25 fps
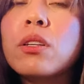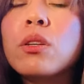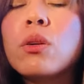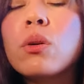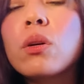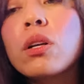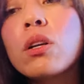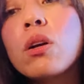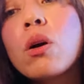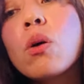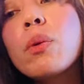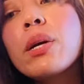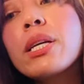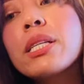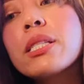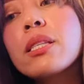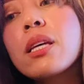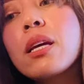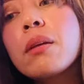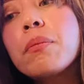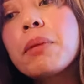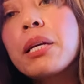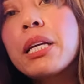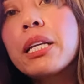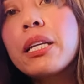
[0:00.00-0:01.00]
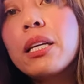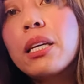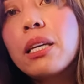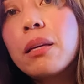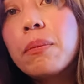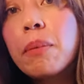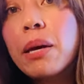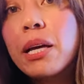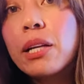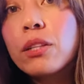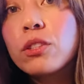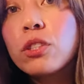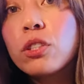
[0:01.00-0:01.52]
You can always send me an
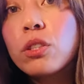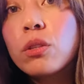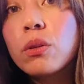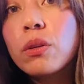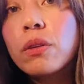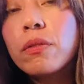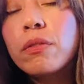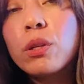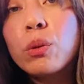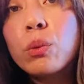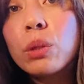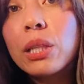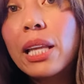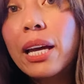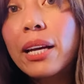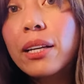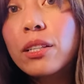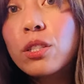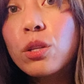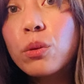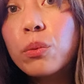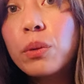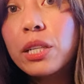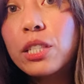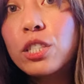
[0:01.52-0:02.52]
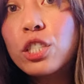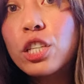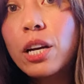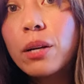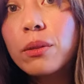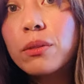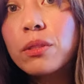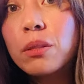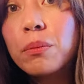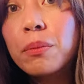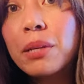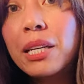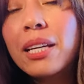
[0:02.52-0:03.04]
email too if you would like to reach
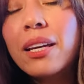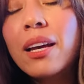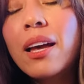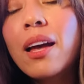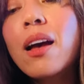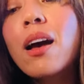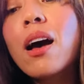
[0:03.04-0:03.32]
out to me.